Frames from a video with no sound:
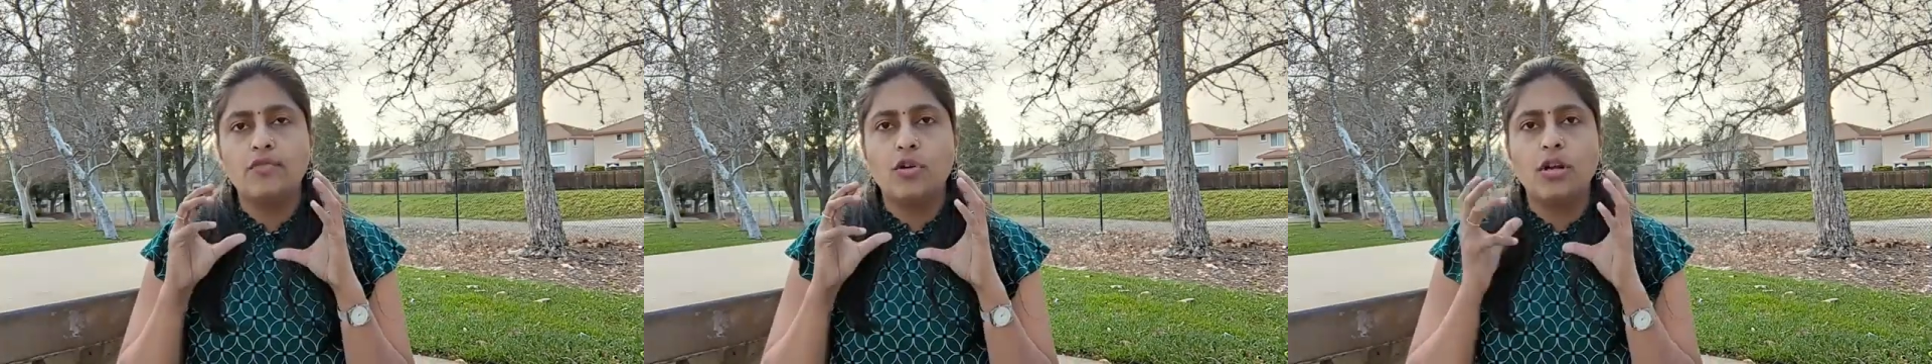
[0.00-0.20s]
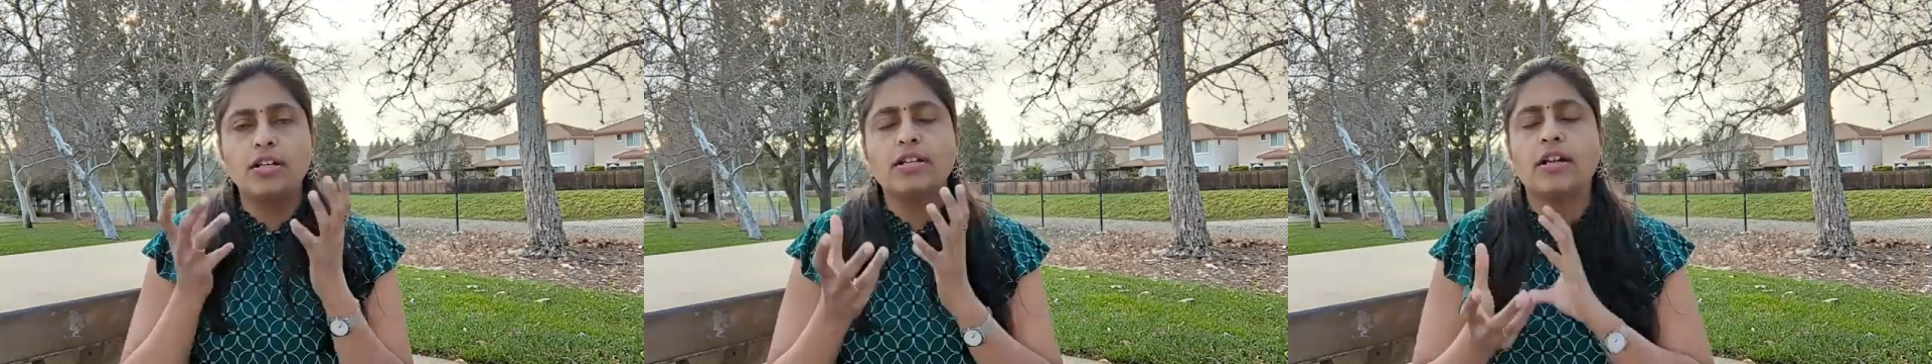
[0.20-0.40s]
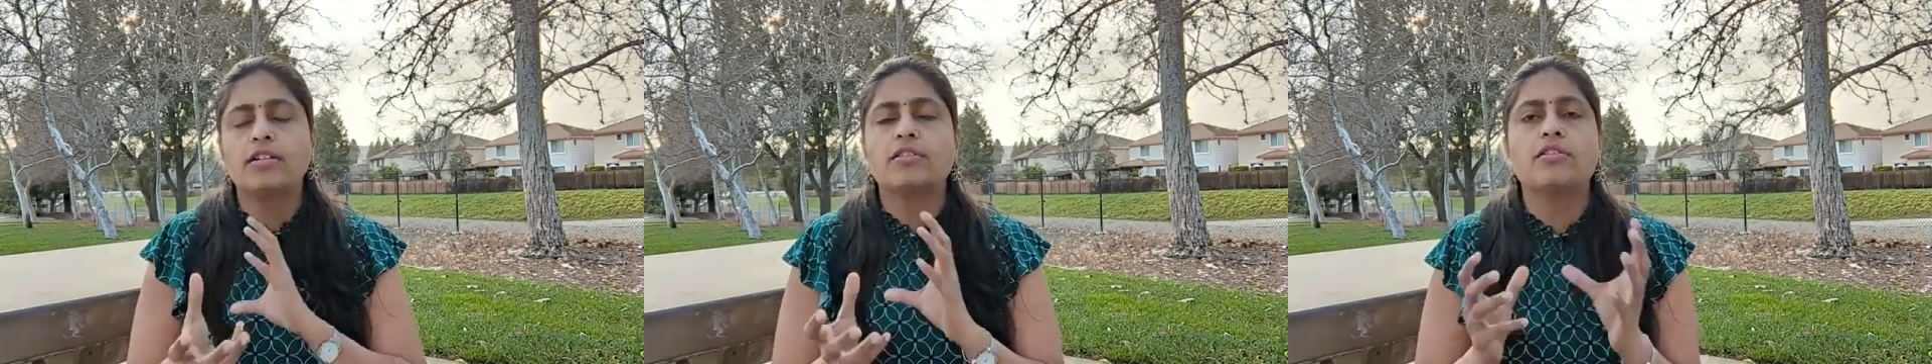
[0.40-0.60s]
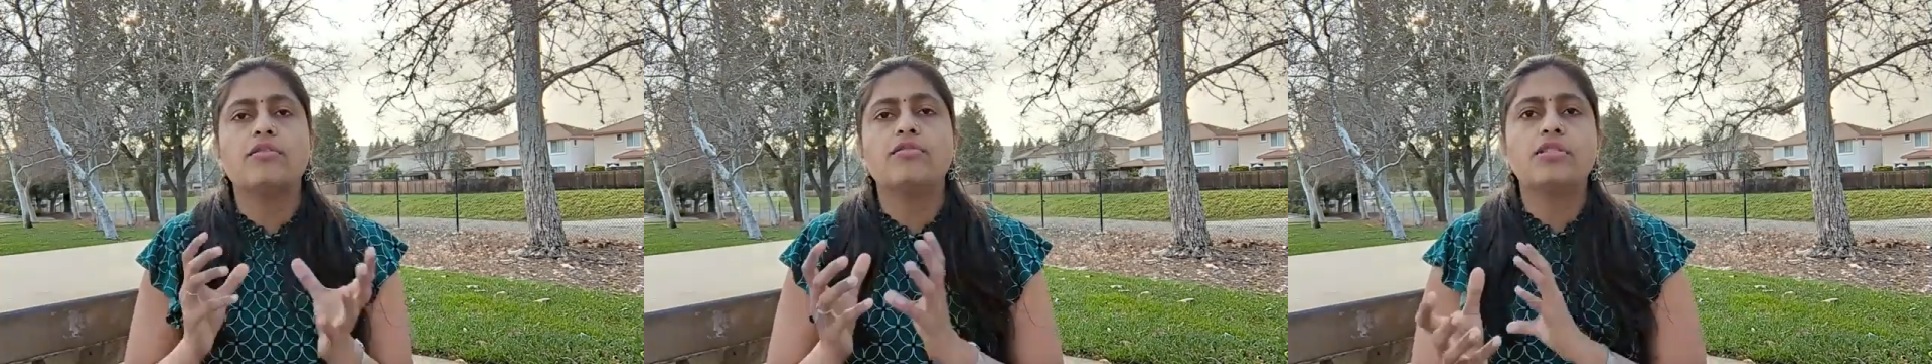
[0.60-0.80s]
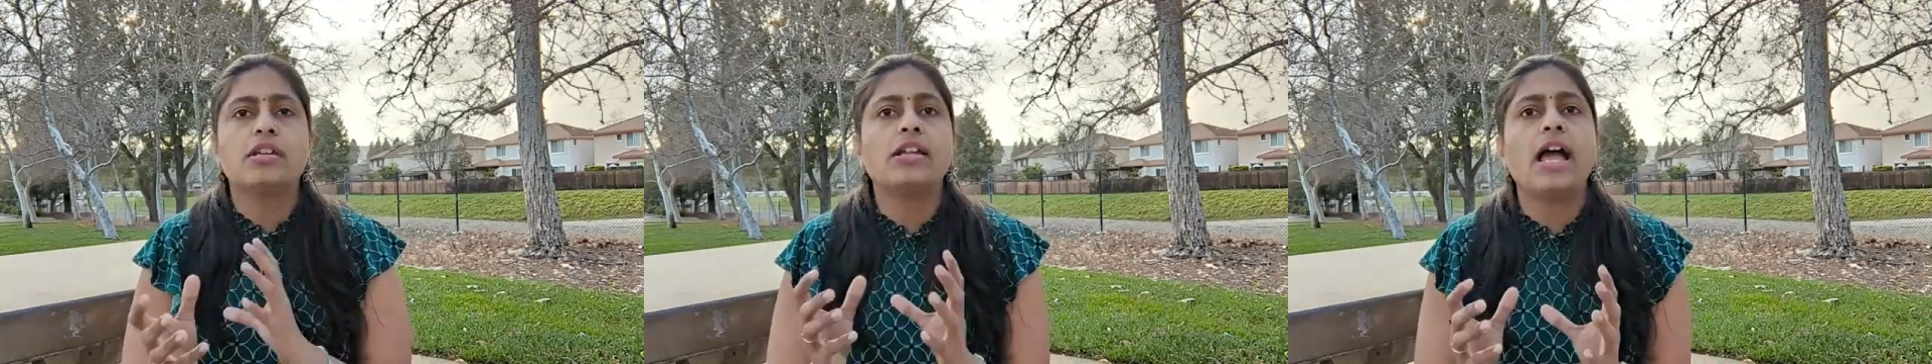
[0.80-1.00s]
what
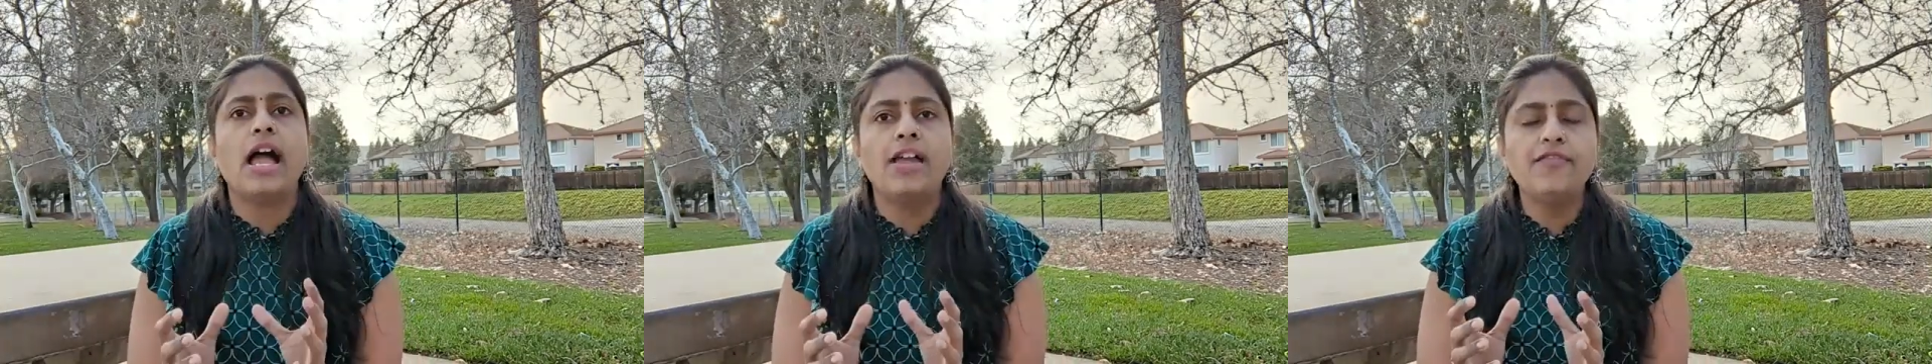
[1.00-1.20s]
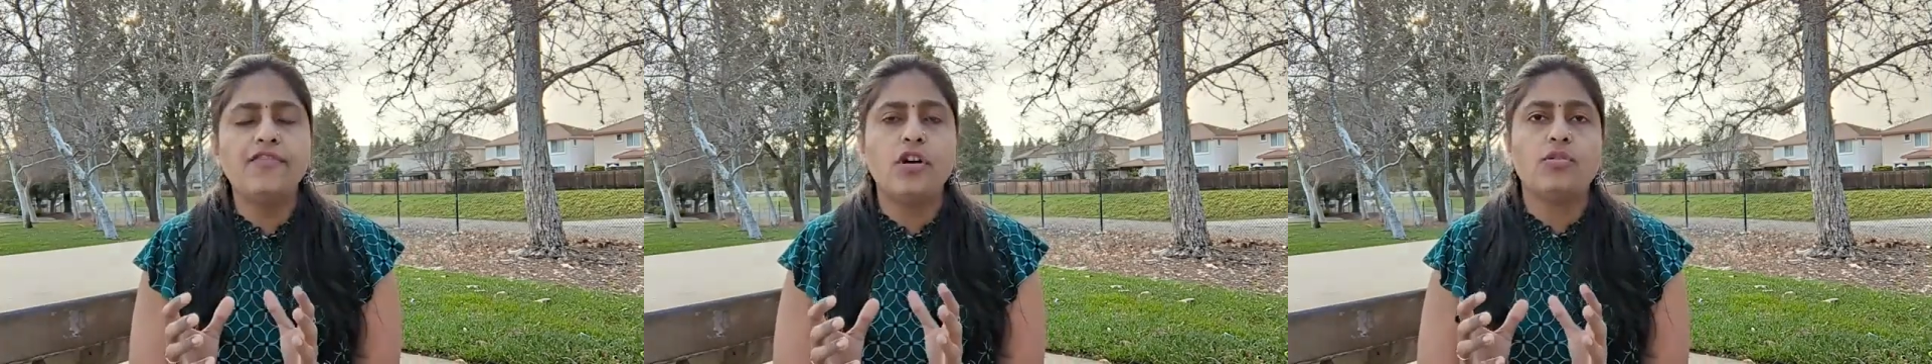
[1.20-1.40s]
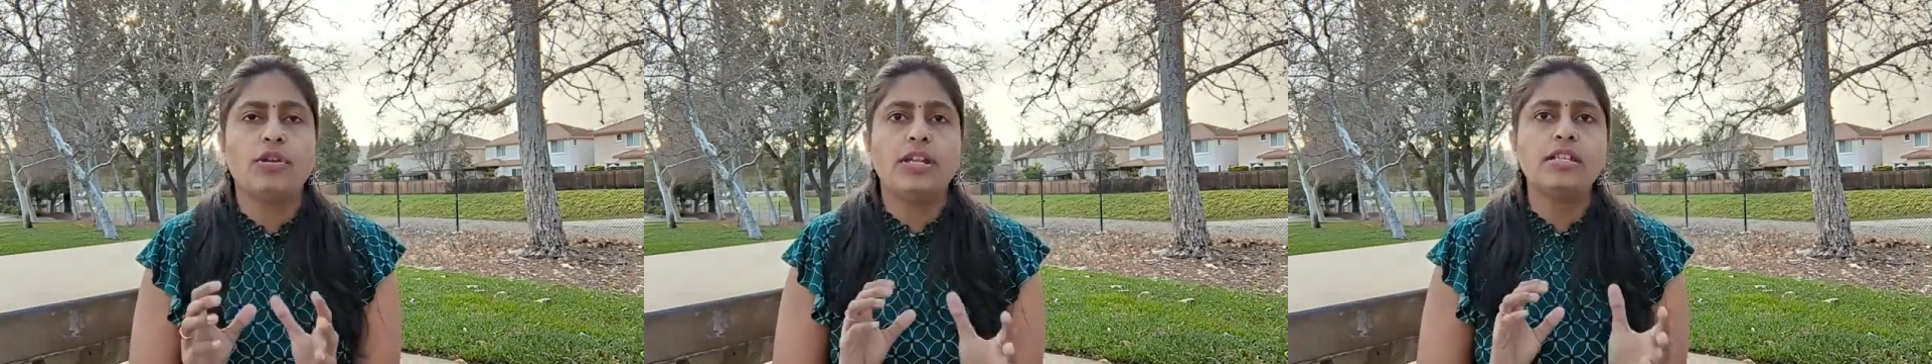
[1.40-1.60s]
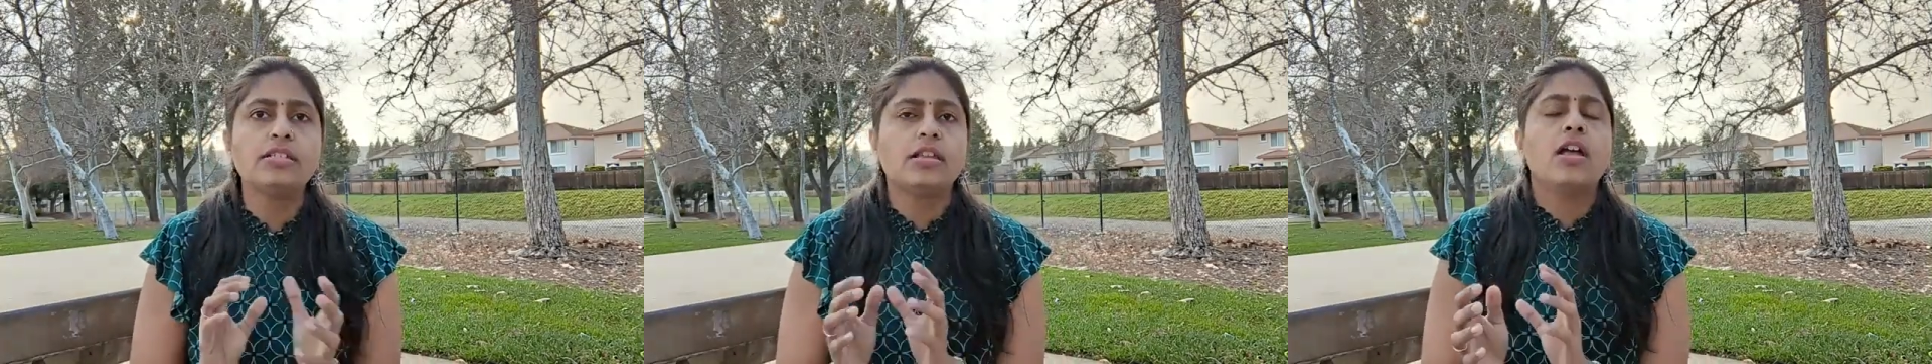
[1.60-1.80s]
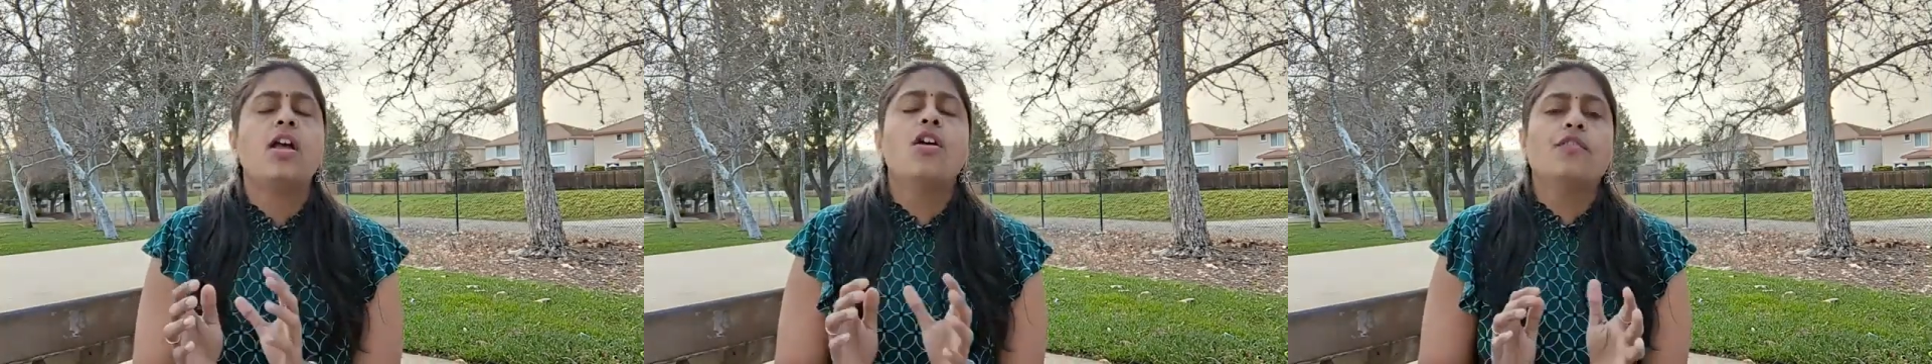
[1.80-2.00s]
conclusion I found is,